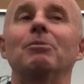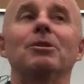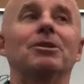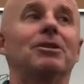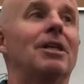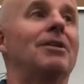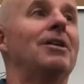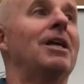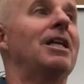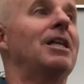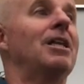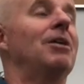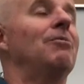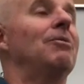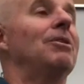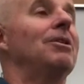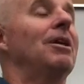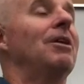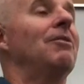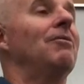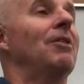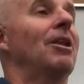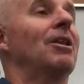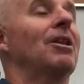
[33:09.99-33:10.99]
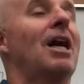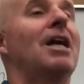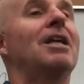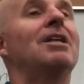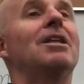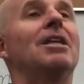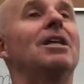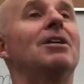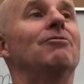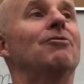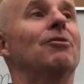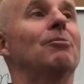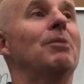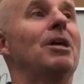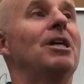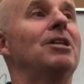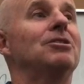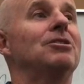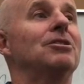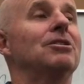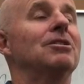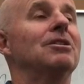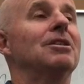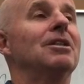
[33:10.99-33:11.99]
But then a lot of that
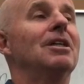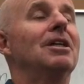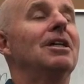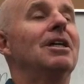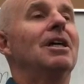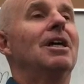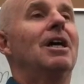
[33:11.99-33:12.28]
information,